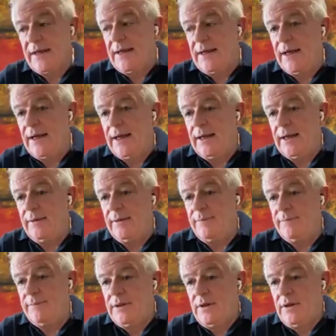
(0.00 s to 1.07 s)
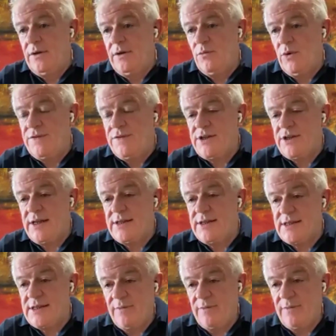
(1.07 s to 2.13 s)
Um, we've seen
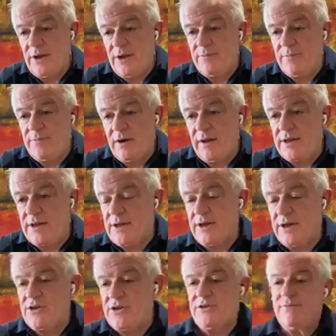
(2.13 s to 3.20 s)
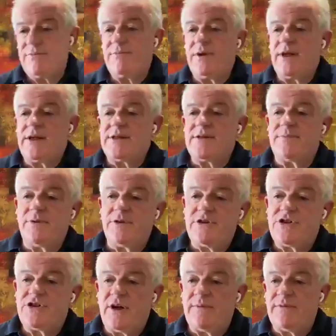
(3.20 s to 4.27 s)
some liberalisation, but as the British
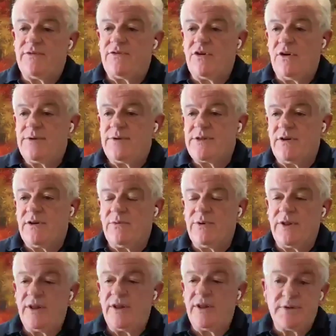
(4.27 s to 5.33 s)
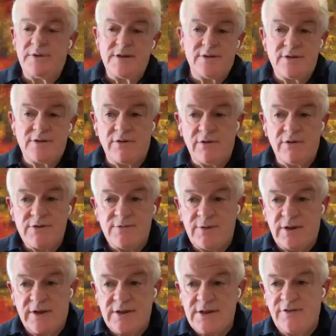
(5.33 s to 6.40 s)
Chamber of Commerce, along with other business groups, we'd
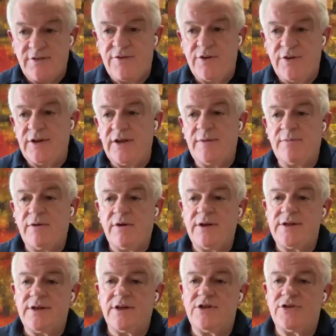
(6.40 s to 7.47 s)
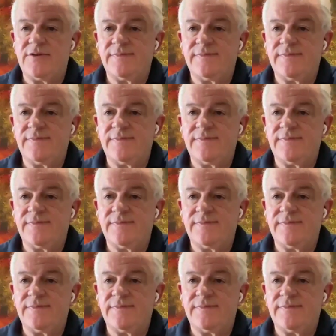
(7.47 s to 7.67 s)
like to see further liberalisation.